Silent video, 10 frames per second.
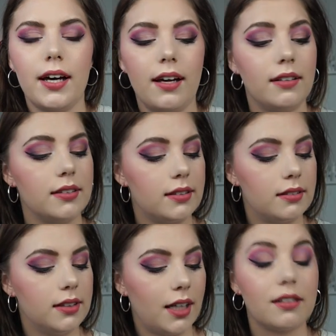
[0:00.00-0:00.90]
and
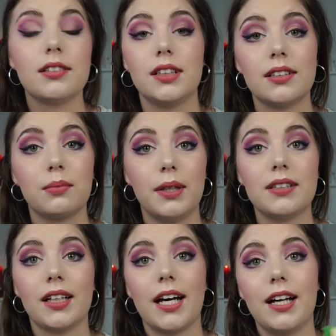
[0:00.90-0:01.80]
yeah, she is
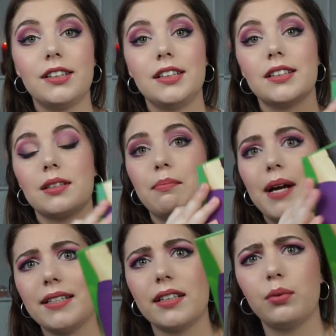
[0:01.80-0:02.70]
amazing and she is
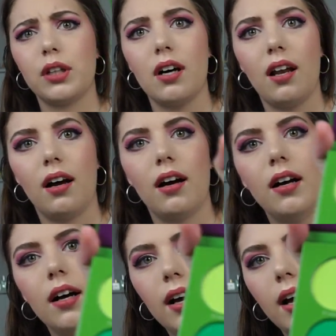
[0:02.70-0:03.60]
amazing with color
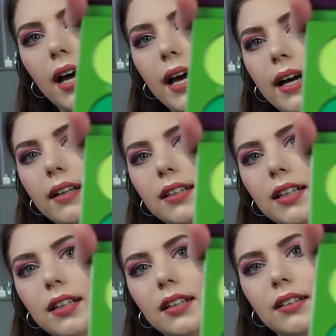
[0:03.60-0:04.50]
and